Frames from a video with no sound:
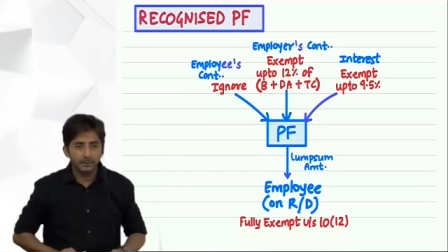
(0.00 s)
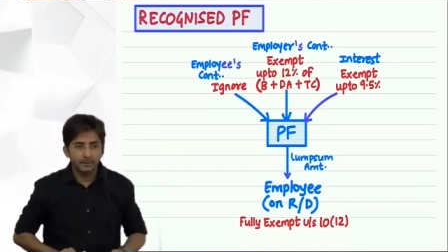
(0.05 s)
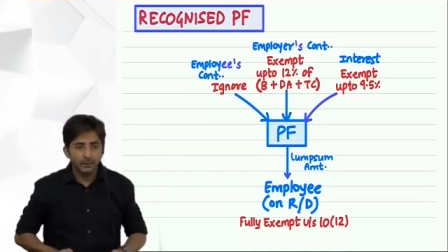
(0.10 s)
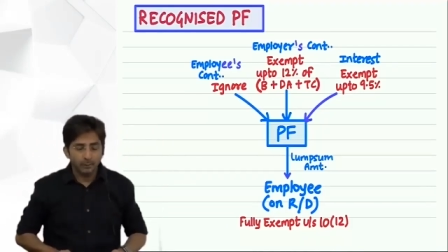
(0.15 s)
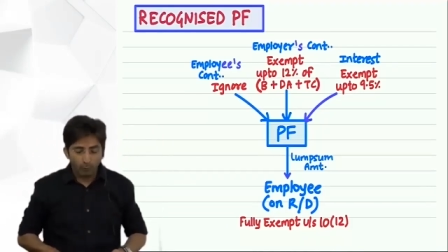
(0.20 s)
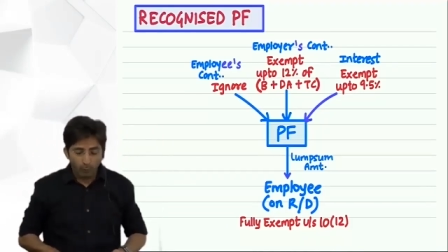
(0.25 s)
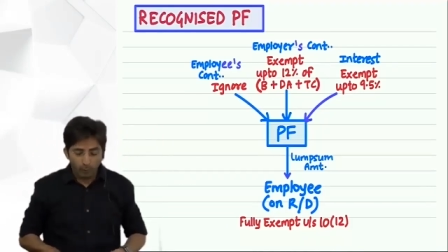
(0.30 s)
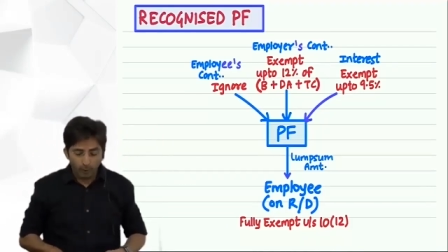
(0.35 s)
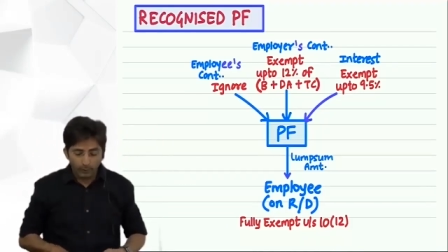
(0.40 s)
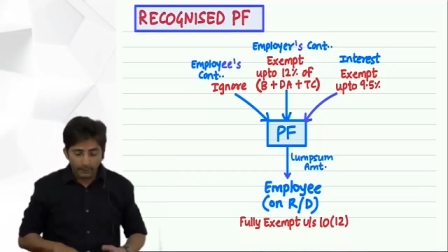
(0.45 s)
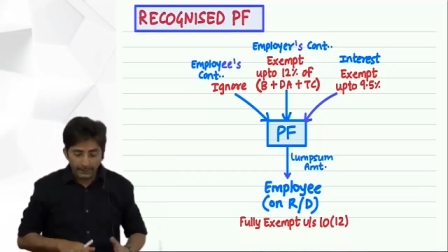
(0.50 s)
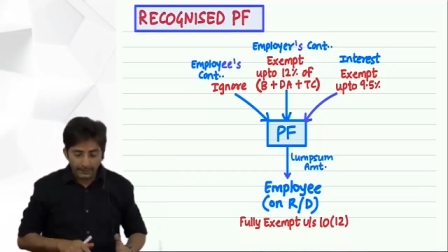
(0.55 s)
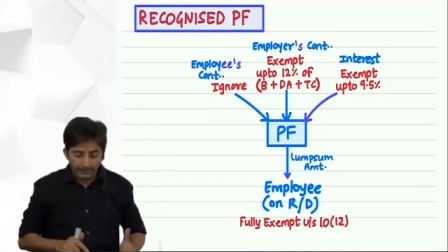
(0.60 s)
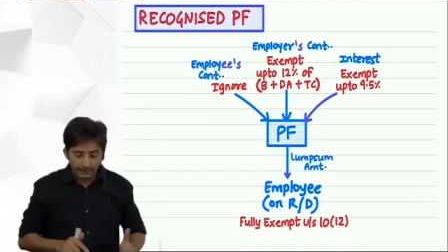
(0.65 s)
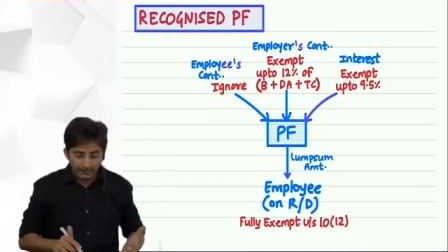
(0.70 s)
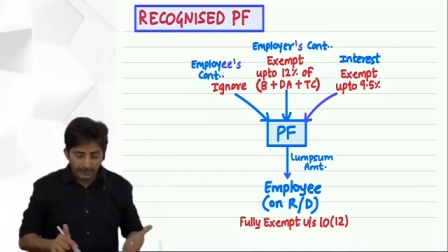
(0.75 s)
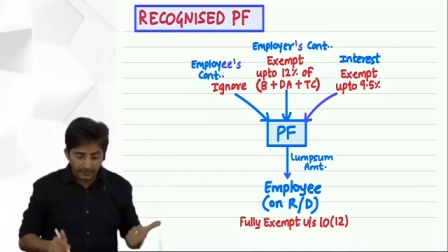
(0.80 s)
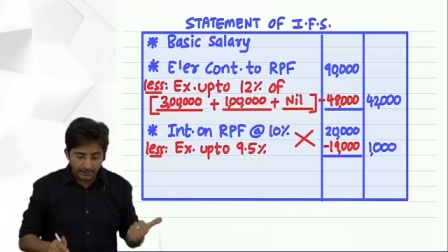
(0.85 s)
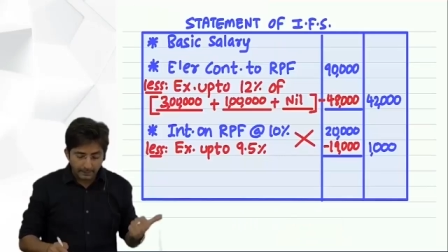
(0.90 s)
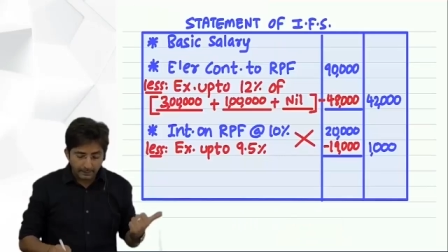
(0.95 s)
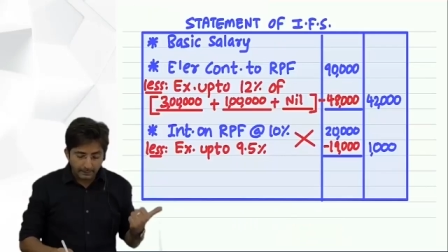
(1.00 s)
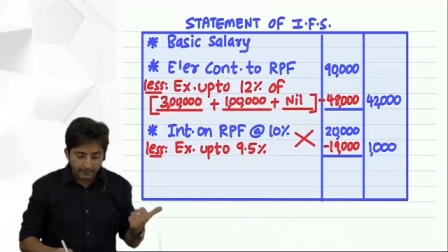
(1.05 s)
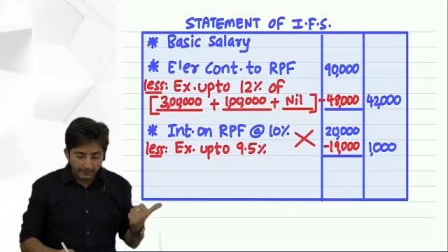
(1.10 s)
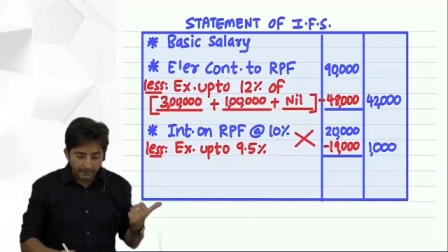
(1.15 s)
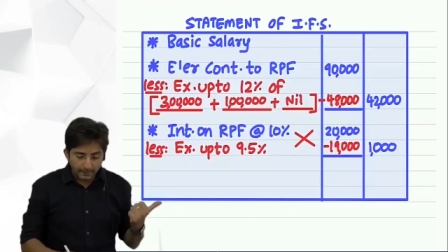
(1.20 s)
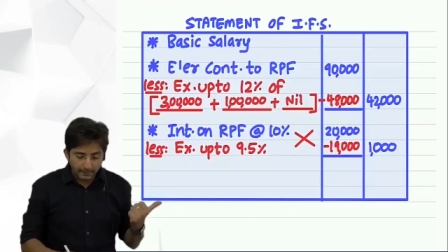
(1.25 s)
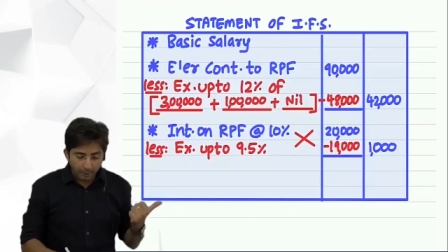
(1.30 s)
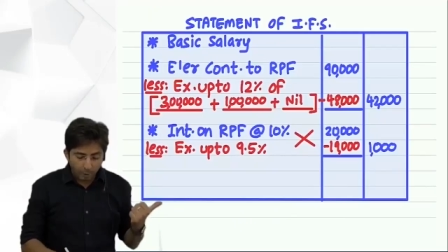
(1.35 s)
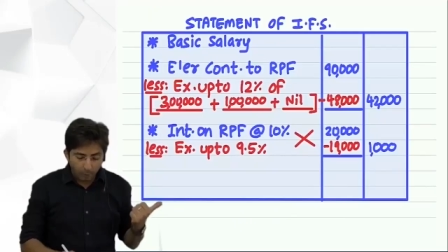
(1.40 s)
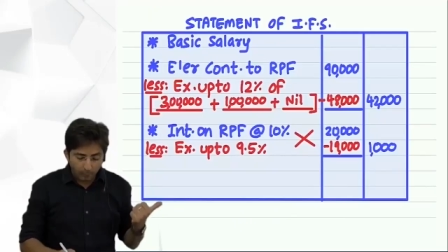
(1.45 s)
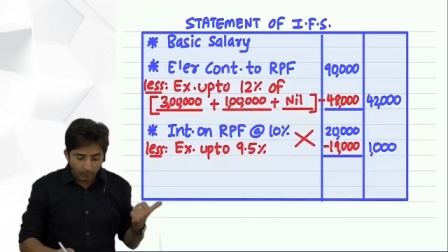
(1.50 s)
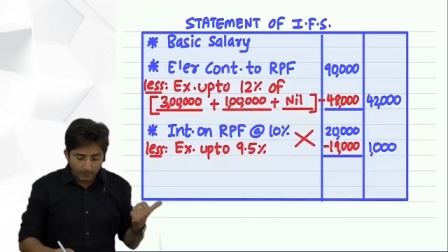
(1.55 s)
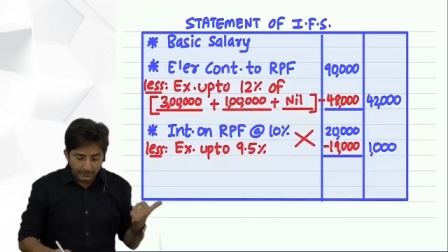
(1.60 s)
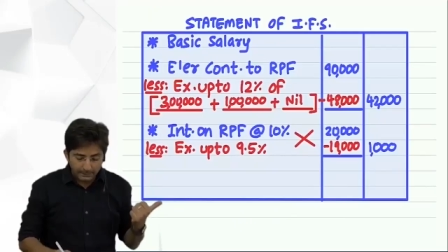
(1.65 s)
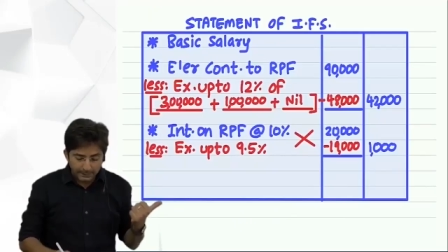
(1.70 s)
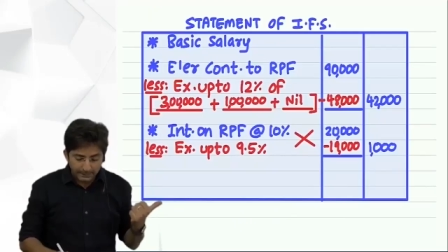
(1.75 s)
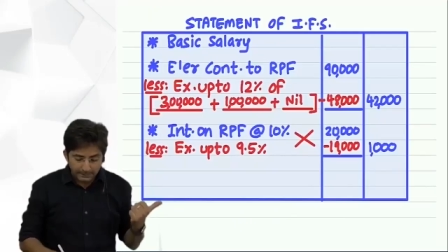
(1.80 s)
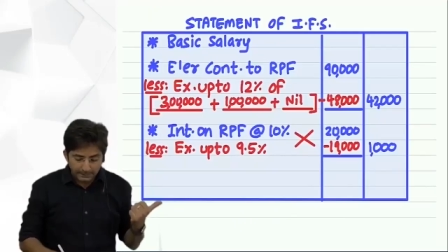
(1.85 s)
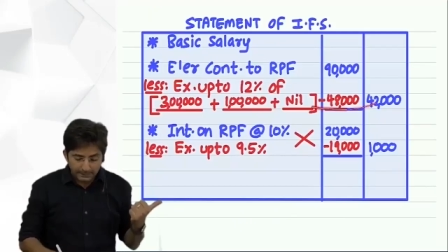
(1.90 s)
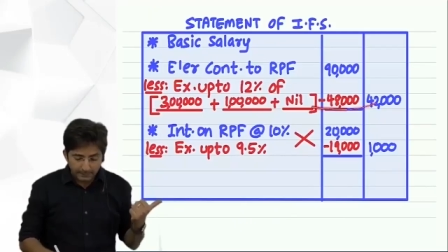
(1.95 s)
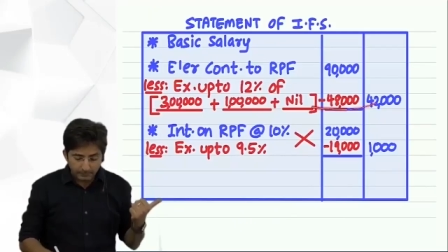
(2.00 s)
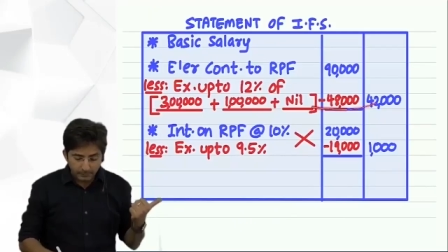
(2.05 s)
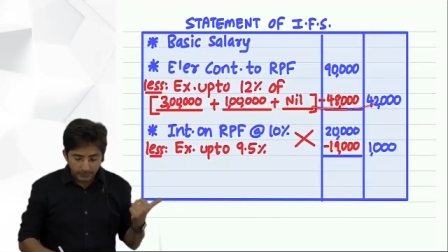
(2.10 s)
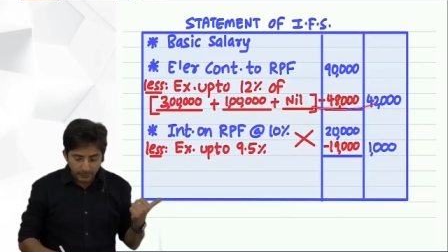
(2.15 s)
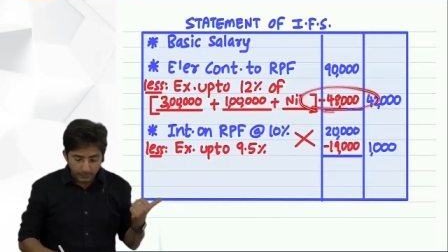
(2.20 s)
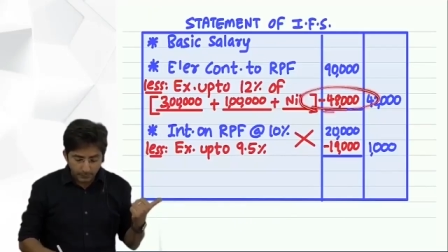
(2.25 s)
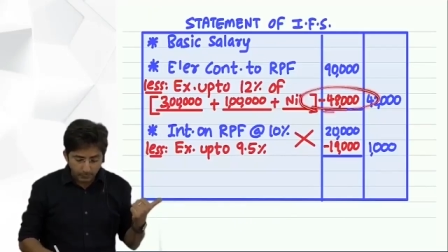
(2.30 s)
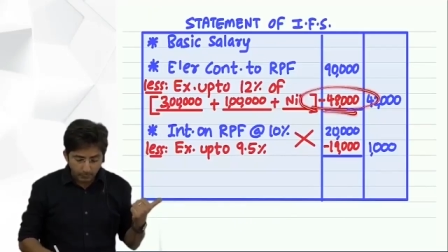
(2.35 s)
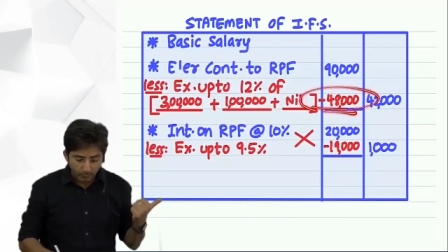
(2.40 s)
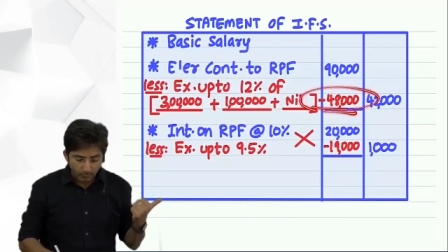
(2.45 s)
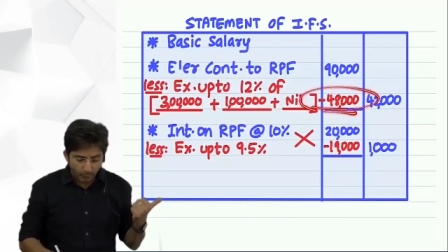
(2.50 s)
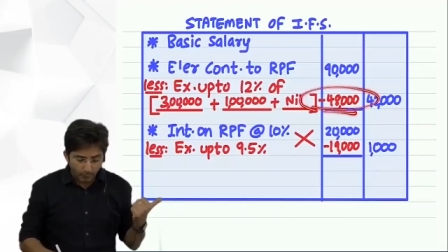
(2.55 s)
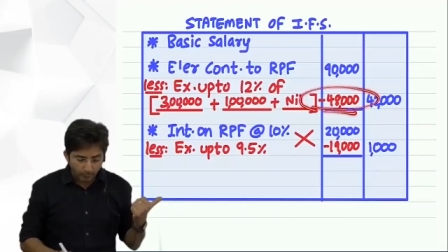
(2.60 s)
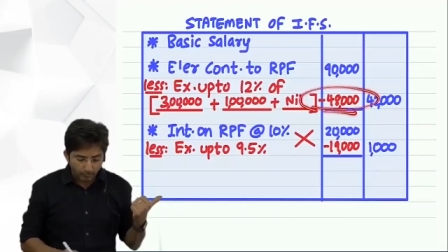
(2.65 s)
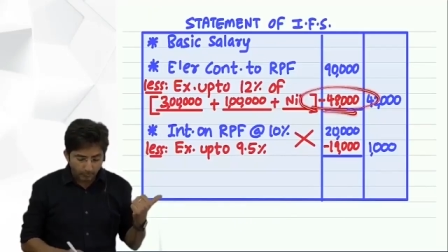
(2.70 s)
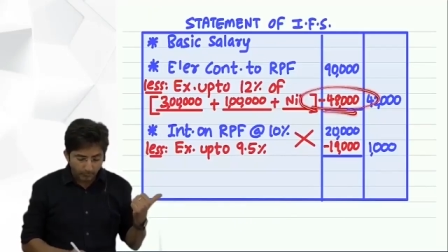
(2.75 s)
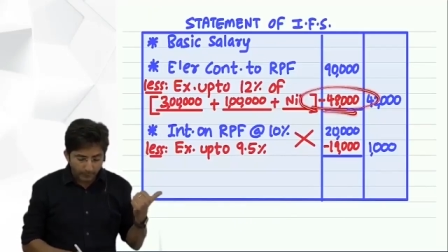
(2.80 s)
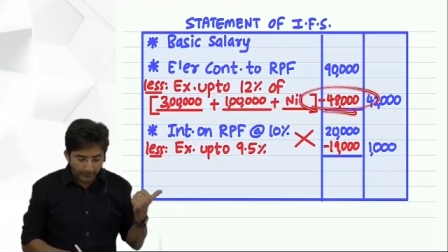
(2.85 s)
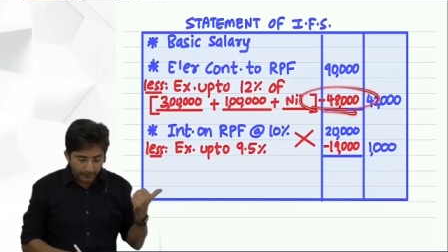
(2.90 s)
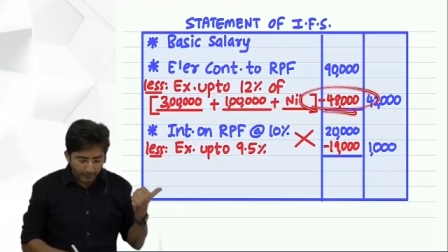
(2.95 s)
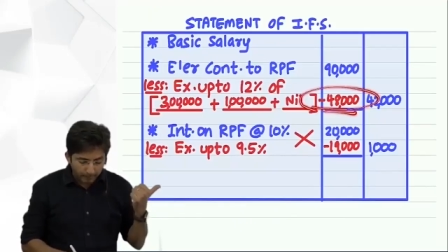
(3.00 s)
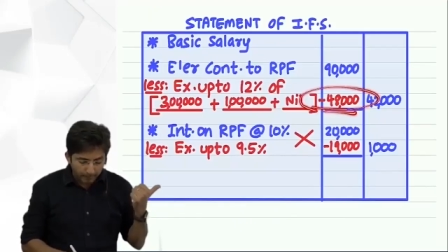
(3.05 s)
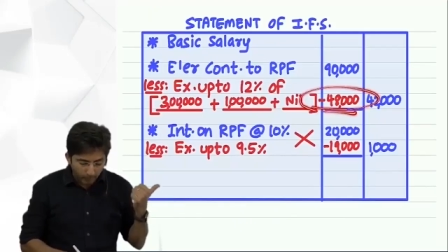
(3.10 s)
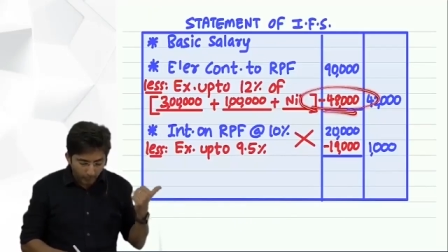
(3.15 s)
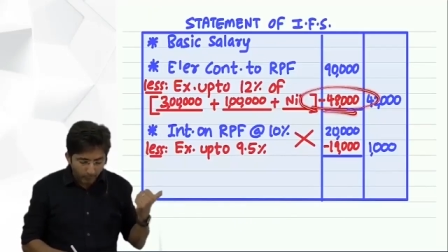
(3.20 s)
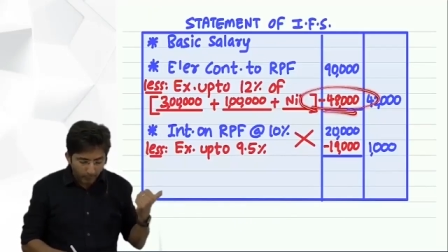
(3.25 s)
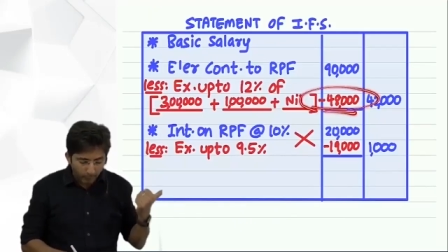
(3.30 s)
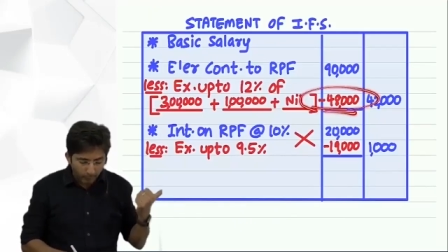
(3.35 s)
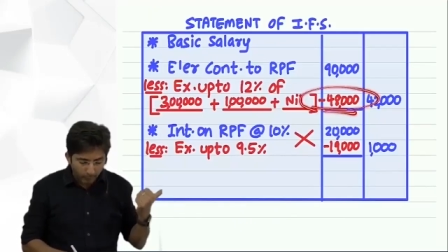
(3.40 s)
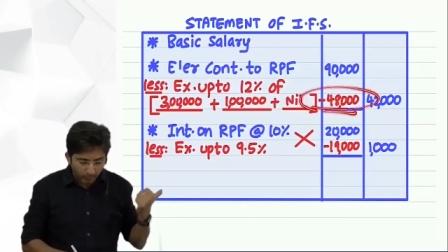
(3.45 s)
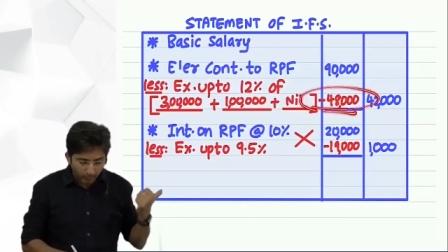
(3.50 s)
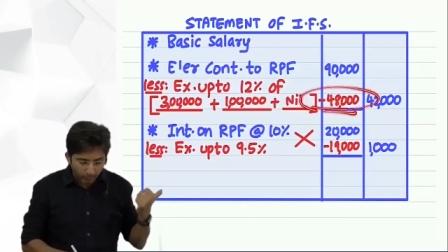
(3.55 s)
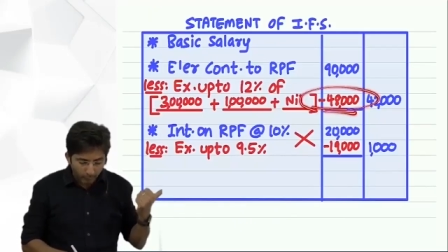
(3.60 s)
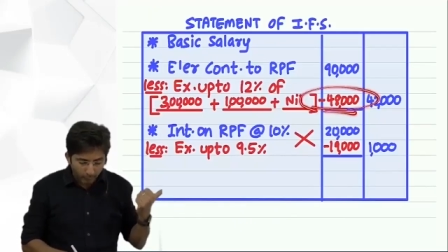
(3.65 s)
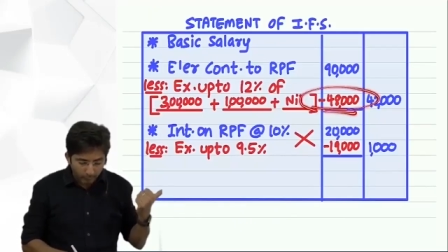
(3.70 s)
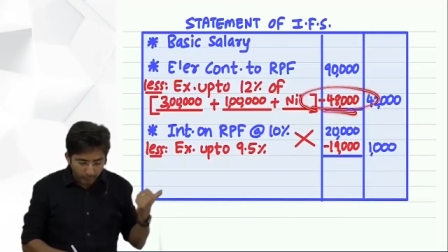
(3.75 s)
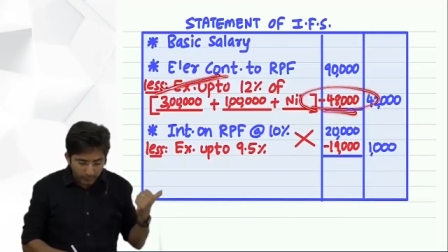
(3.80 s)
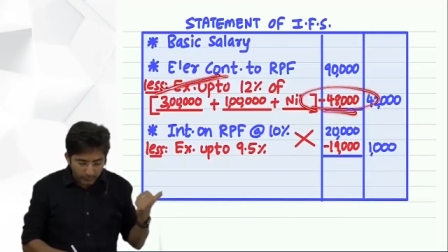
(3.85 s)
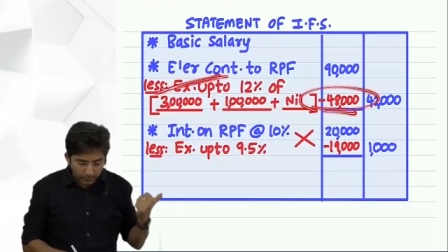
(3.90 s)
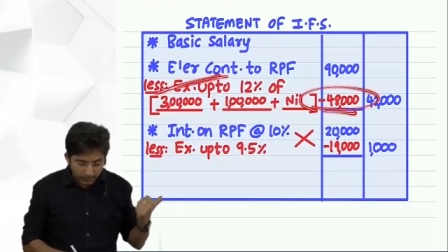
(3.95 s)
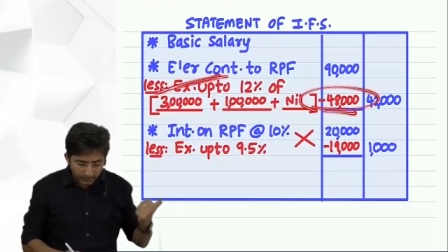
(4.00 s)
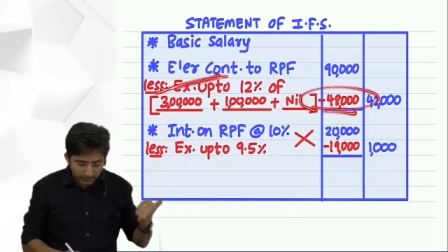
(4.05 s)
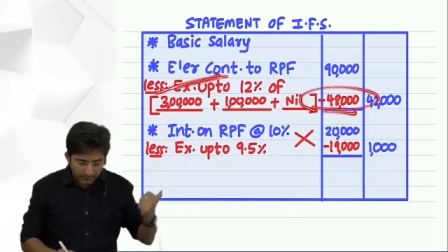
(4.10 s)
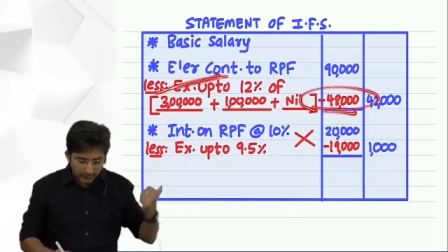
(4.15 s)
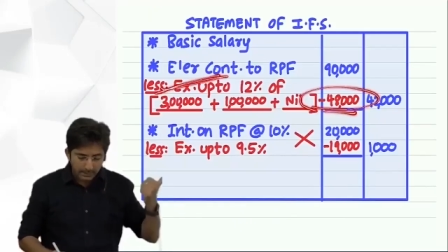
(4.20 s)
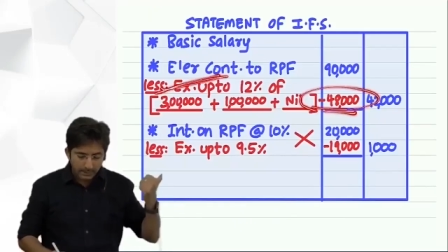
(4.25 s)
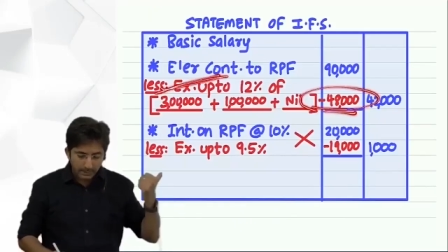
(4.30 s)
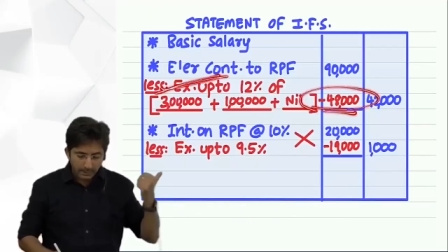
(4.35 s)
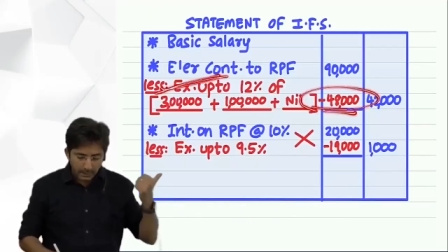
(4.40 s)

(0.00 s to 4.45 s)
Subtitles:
What data? That how much exemption you got for employer contribution,